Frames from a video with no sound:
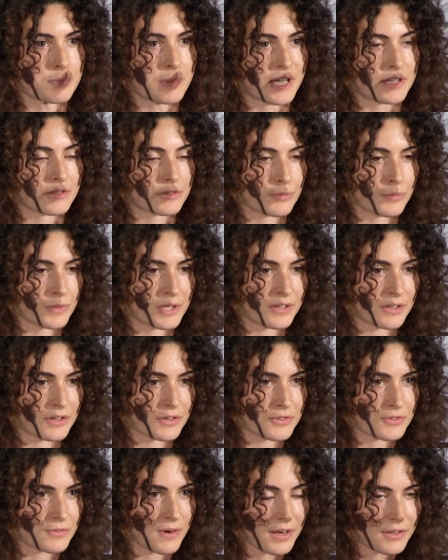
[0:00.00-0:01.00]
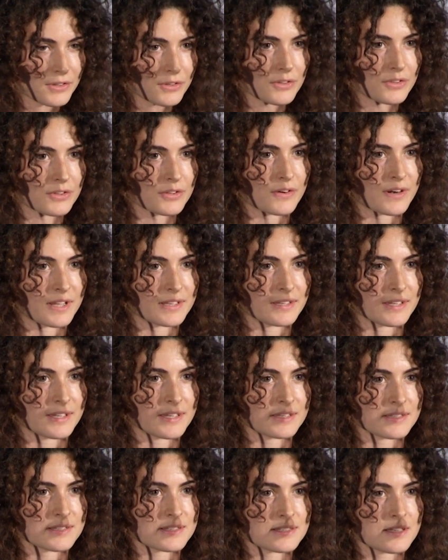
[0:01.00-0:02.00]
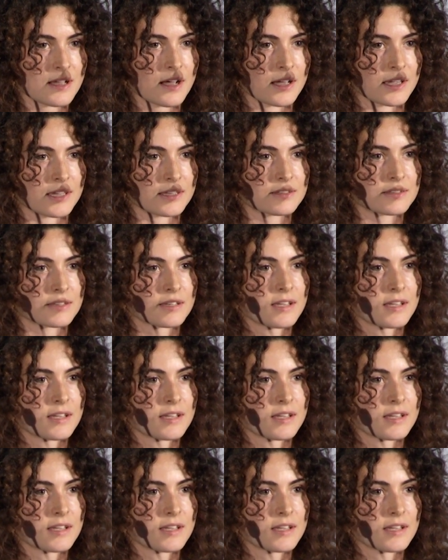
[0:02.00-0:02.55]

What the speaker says: but with a constructor-theoretic insight,